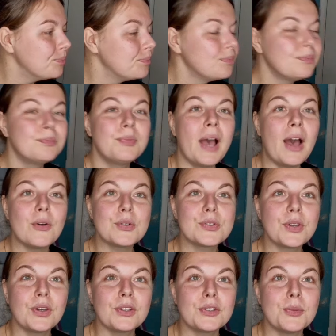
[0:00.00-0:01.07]
how it's going
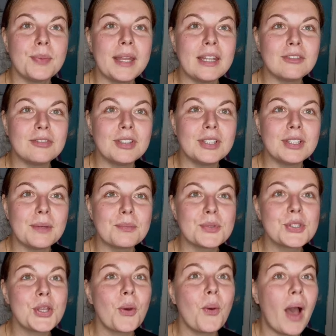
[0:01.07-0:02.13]
to benefit them.
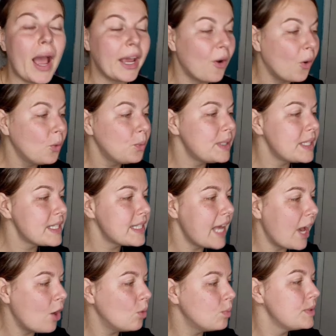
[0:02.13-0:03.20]
So I hope this
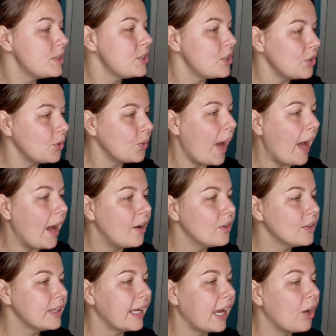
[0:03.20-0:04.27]
helped you out. Like,
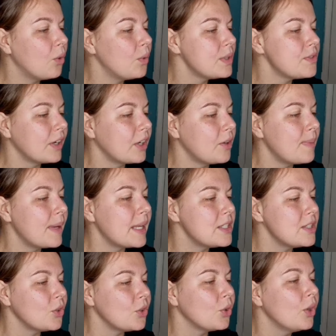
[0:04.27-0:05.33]
I always recommend you
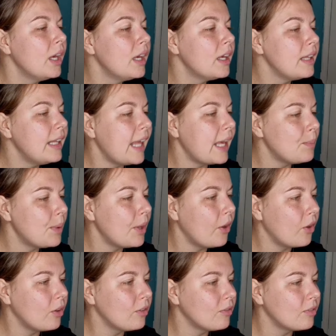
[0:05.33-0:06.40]
labor
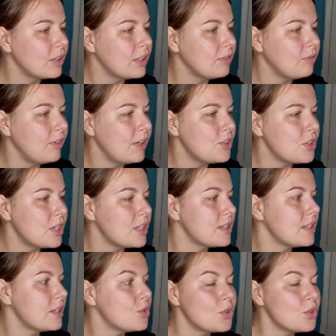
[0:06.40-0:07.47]
over the features and just